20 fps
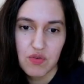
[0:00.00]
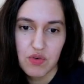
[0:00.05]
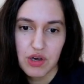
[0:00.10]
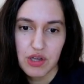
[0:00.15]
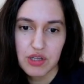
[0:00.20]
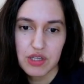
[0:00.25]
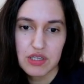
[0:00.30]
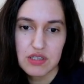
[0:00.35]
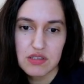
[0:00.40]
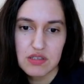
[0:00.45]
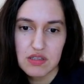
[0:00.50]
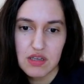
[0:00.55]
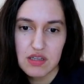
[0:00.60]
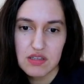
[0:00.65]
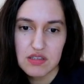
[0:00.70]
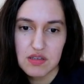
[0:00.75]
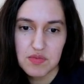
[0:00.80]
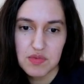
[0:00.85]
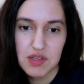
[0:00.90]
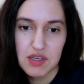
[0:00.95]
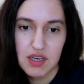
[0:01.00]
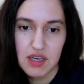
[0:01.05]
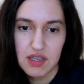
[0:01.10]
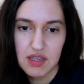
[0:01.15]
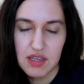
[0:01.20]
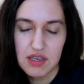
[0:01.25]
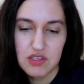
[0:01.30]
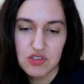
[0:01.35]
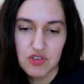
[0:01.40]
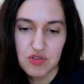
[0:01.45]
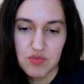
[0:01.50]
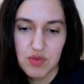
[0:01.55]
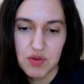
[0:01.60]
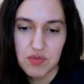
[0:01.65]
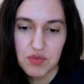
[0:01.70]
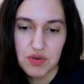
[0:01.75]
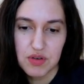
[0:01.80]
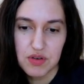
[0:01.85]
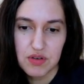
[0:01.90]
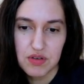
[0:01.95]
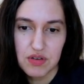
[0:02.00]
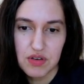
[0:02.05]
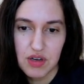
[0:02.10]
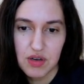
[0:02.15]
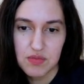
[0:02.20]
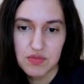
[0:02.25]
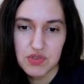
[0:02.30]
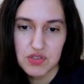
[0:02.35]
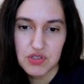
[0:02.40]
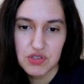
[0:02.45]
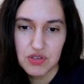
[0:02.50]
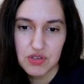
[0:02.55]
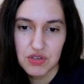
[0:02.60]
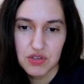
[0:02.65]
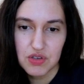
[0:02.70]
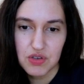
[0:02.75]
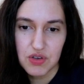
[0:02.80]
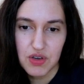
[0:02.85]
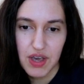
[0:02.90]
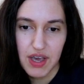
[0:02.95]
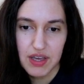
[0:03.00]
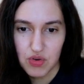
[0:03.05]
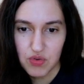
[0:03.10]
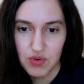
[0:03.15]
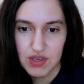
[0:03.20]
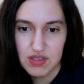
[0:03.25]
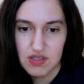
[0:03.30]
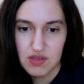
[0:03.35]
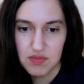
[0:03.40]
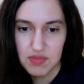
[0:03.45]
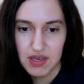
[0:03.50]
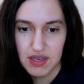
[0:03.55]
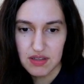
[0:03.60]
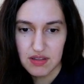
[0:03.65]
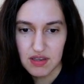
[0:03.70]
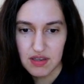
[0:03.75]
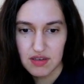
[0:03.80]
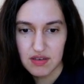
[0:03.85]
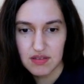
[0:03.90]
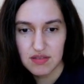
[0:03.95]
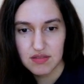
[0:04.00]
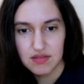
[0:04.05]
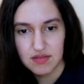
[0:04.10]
Well, it's not something I like to remember. I'm sure you had a reason back then.